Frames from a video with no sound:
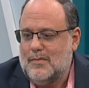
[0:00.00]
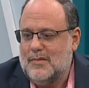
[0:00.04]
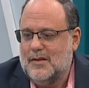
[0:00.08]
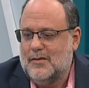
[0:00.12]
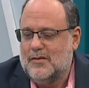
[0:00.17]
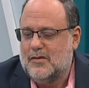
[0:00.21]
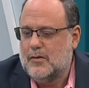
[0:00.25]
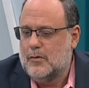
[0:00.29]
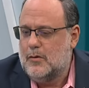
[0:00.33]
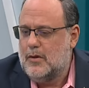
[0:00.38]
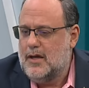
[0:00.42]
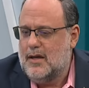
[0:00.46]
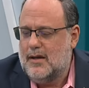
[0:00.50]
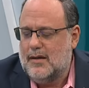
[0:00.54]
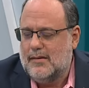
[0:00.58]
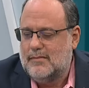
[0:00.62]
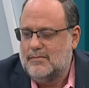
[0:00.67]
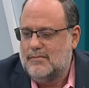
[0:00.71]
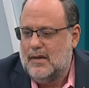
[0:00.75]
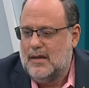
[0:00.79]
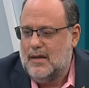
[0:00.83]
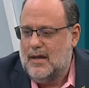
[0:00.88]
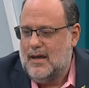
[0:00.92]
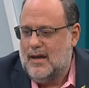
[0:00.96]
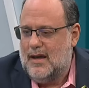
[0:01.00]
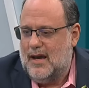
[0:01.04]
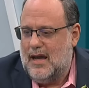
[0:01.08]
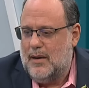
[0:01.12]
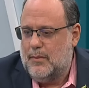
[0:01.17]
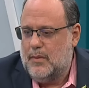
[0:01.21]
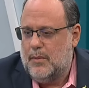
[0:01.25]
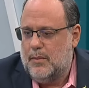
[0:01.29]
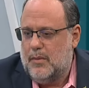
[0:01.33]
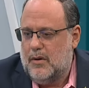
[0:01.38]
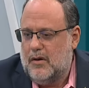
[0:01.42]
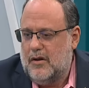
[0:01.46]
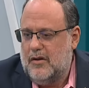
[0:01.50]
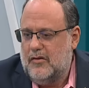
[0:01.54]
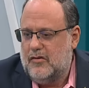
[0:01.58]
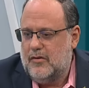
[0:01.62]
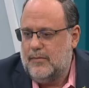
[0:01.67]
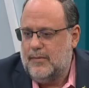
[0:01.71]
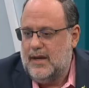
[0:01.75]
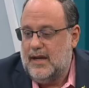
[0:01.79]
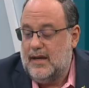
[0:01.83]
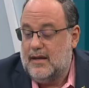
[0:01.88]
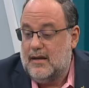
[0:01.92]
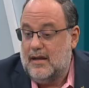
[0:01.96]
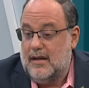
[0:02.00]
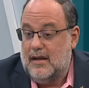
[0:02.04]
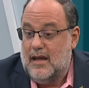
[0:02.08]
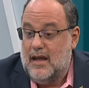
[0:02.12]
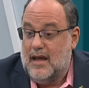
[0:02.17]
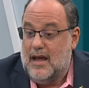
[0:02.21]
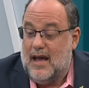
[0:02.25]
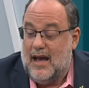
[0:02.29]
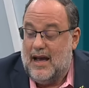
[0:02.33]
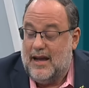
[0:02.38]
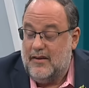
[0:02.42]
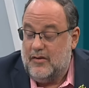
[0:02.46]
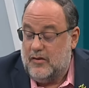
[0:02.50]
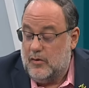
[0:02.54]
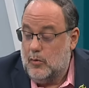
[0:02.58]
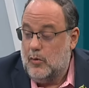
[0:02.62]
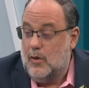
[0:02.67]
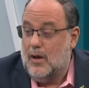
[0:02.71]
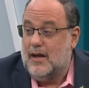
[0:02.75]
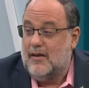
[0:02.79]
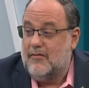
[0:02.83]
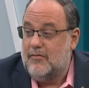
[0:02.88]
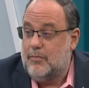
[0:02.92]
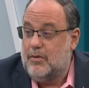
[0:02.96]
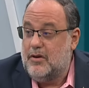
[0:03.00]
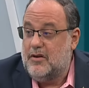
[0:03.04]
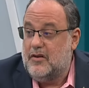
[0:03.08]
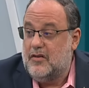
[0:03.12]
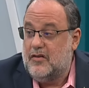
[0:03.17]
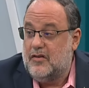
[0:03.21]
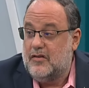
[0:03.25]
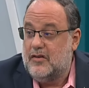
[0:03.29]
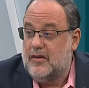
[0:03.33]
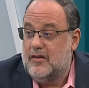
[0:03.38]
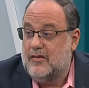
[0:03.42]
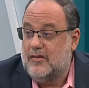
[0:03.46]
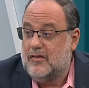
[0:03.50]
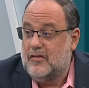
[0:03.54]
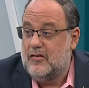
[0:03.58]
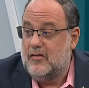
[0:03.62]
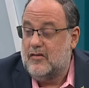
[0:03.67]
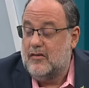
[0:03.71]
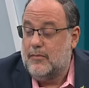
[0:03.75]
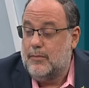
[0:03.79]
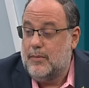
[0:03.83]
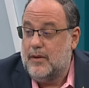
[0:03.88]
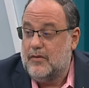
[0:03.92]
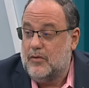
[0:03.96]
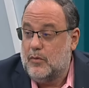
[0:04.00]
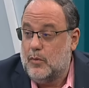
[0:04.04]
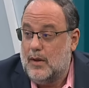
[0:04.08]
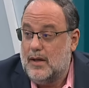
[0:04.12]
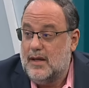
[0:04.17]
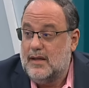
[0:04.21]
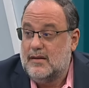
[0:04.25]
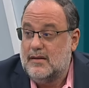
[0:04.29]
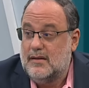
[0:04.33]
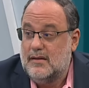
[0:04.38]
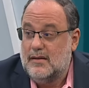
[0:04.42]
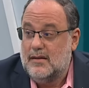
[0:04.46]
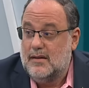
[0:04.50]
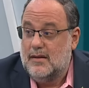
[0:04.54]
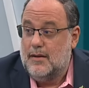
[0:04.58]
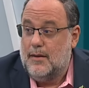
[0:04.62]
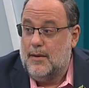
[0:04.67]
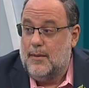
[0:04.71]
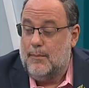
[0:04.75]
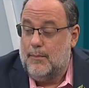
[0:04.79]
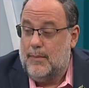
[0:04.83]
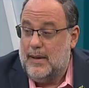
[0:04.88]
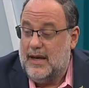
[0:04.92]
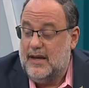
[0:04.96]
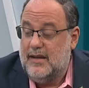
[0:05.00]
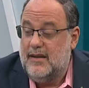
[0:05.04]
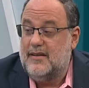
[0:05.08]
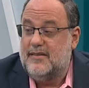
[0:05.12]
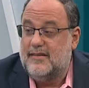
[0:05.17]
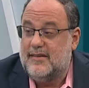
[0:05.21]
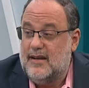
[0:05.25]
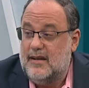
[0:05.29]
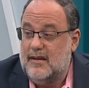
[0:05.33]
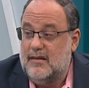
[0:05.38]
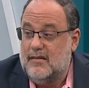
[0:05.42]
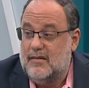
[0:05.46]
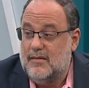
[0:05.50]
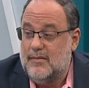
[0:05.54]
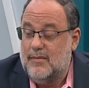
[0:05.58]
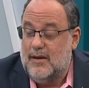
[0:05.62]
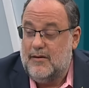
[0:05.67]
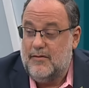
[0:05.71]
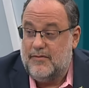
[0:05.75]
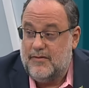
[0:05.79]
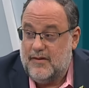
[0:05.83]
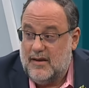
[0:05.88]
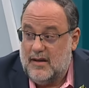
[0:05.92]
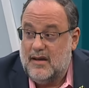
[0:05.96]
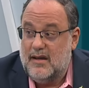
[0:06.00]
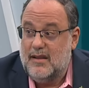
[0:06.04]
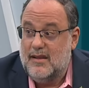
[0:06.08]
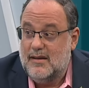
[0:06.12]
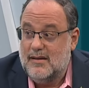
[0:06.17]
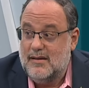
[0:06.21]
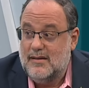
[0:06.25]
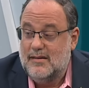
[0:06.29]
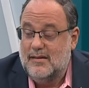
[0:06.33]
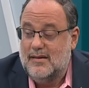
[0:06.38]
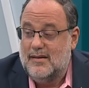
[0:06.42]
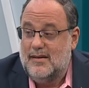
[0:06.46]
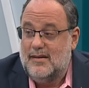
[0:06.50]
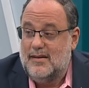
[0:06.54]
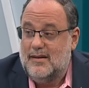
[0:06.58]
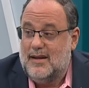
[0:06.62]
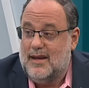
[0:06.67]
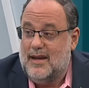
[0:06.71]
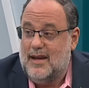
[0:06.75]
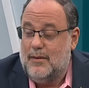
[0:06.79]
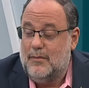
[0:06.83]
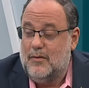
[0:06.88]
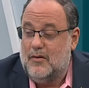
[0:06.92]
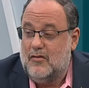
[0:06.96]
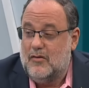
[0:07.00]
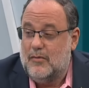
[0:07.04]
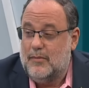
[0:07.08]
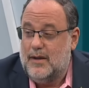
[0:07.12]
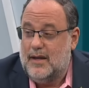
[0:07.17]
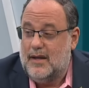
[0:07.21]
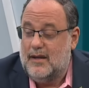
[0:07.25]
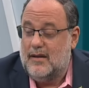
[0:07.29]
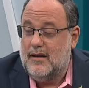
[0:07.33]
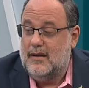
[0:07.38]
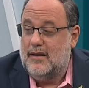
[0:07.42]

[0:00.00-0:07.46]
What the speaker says: So yeah, I'm a born Jamaican. I do have British citizenship as well, by descent. My father came to Jamaica